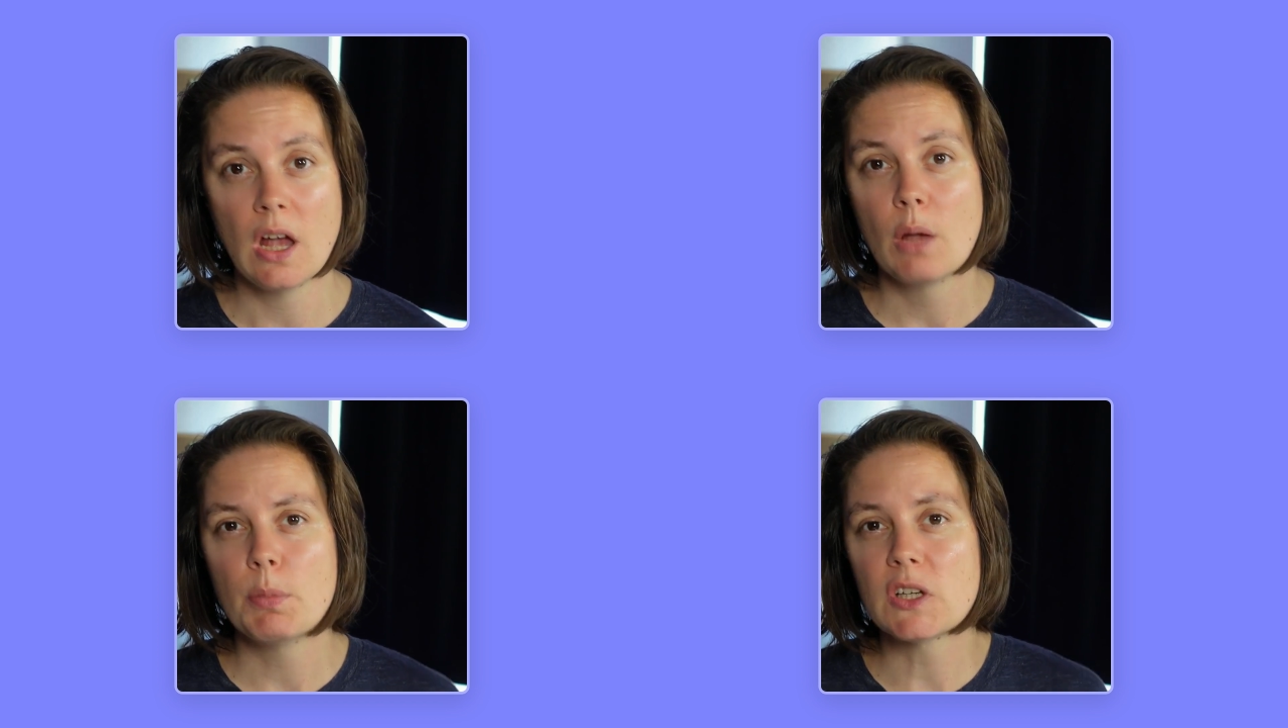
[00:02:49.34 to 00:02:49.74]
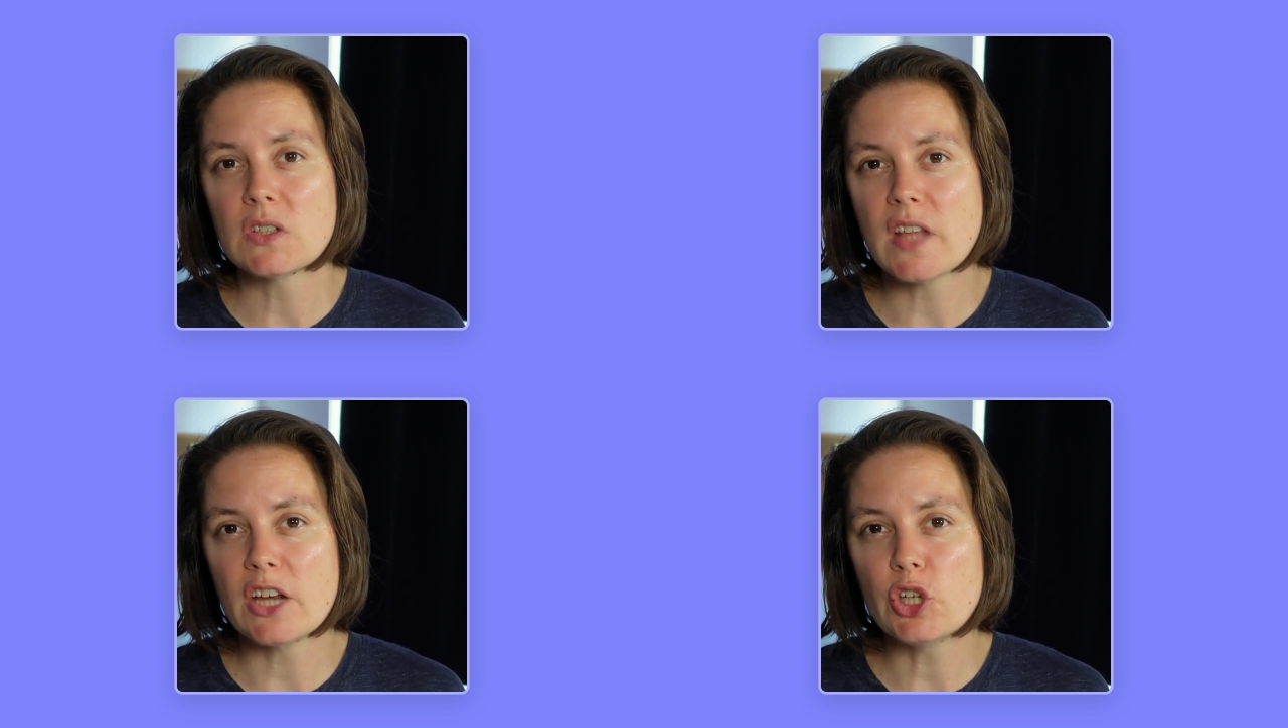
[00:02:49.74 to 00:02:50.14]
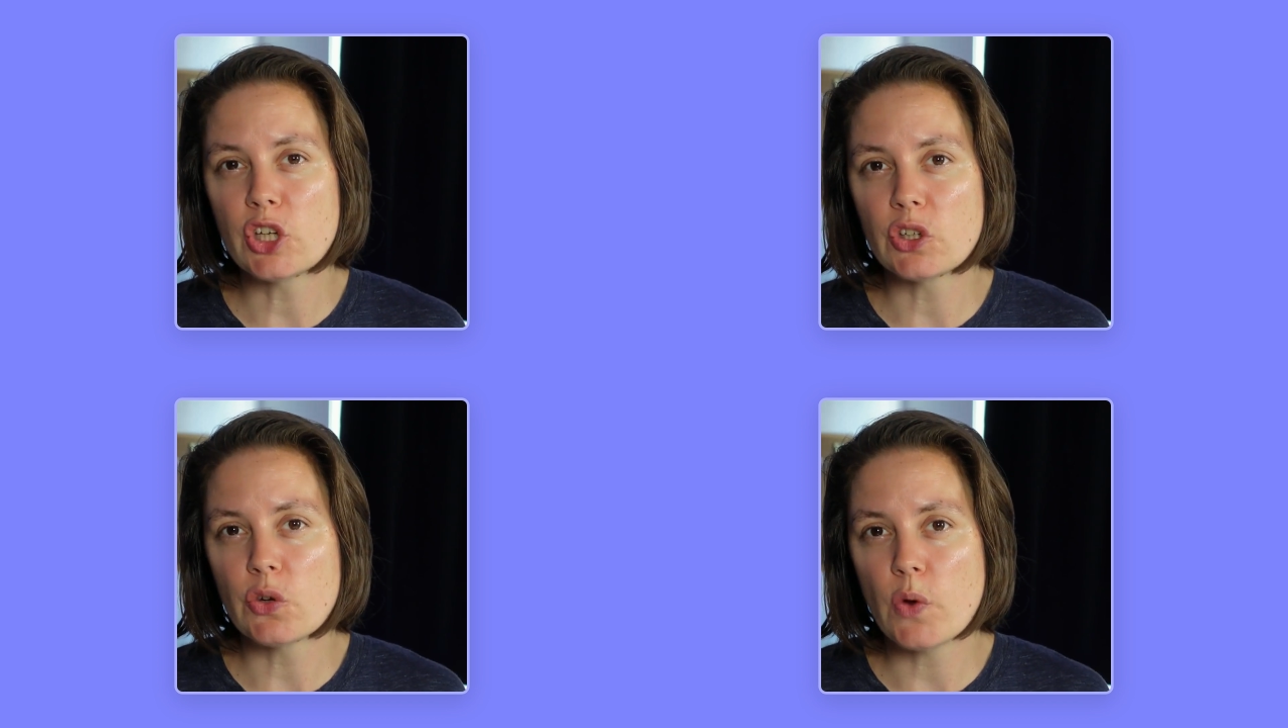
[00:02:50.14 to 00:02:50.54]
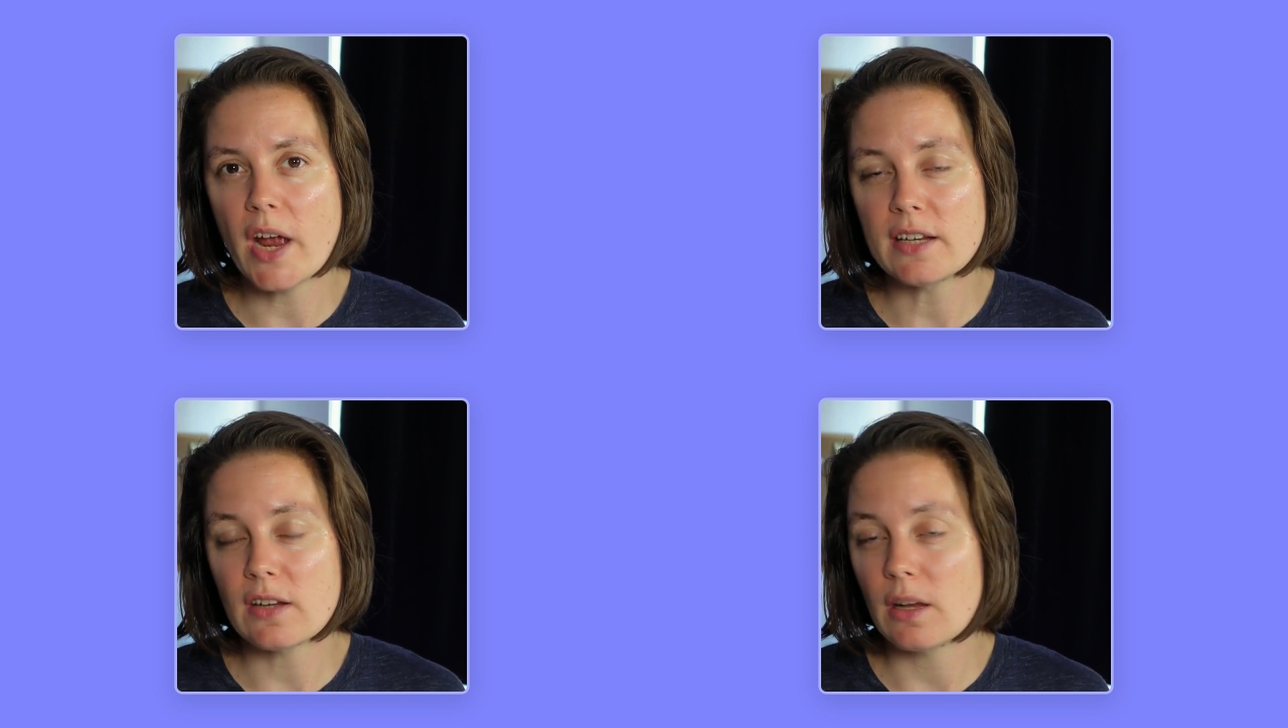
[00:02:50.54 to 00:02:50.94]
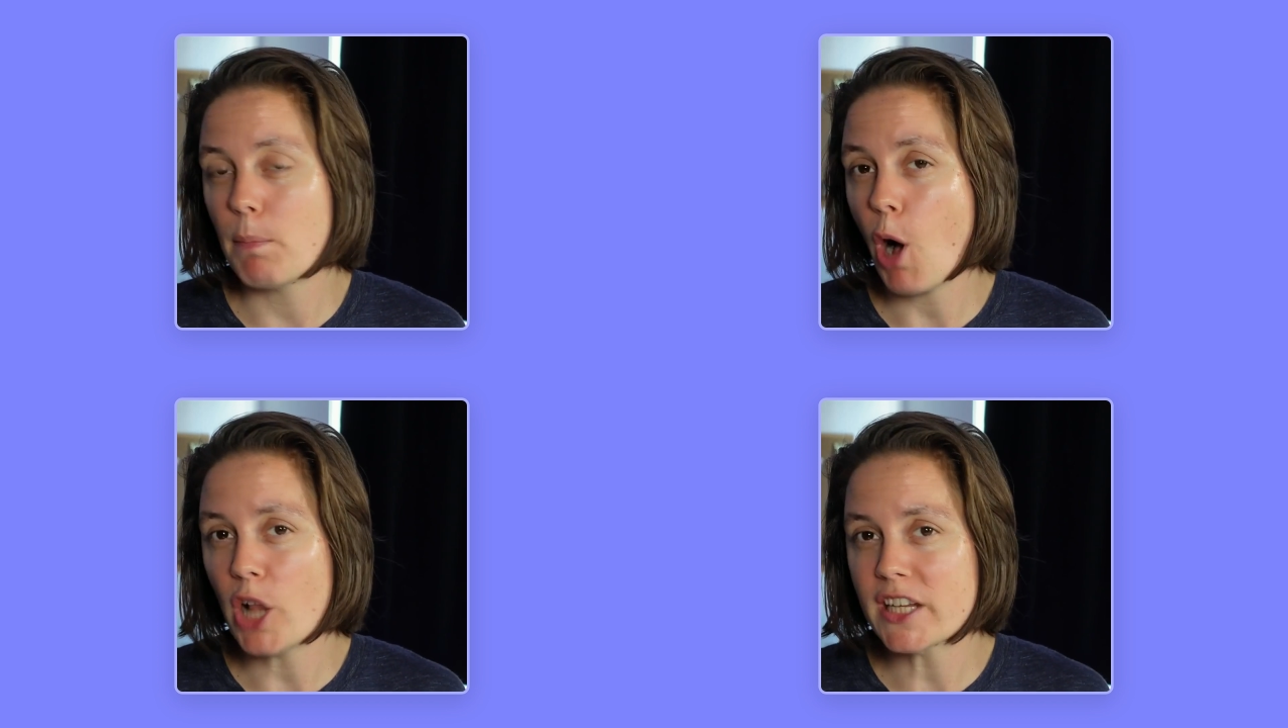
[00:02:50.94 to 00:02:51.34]
because then you can create
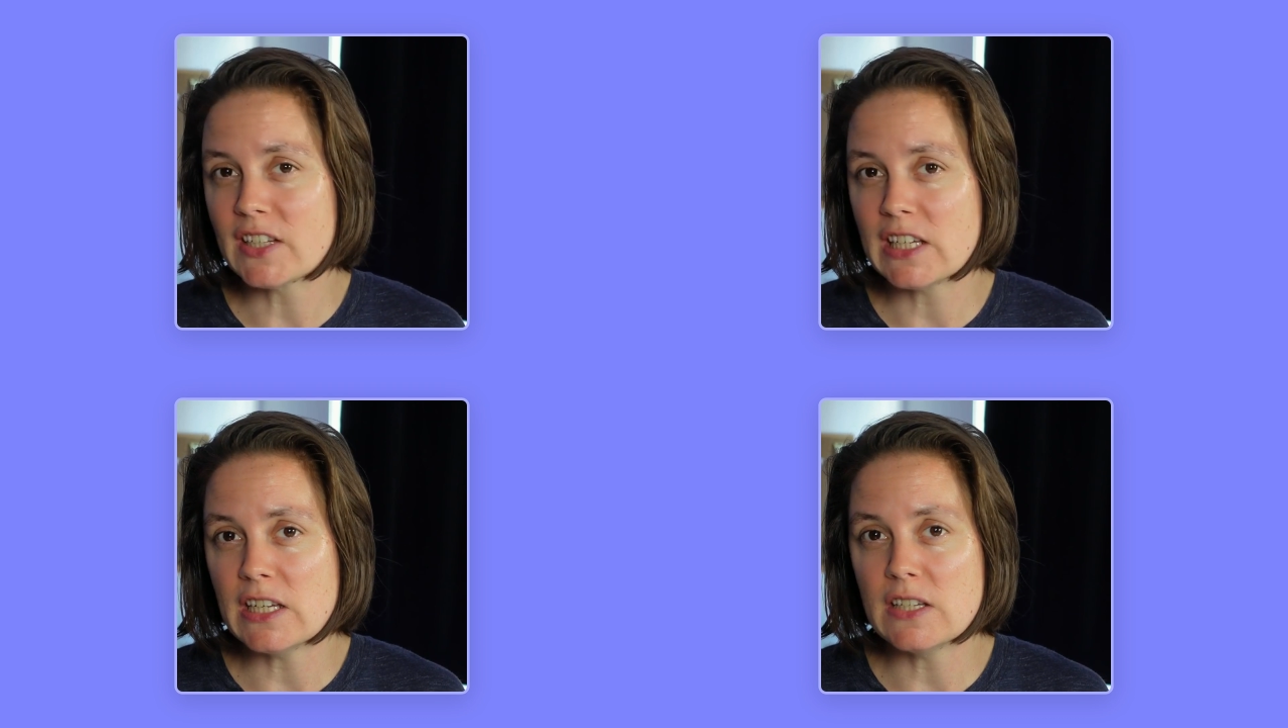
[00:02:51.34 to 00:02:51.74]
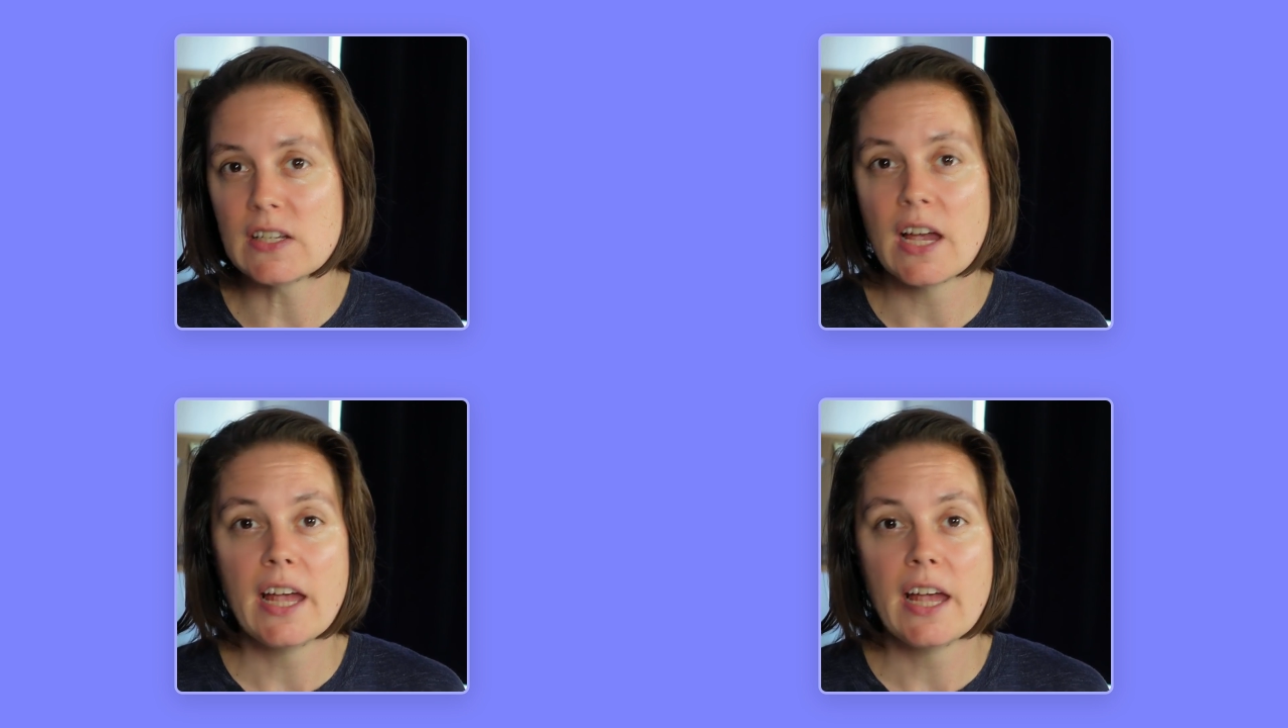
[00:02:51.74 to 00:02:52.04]
policies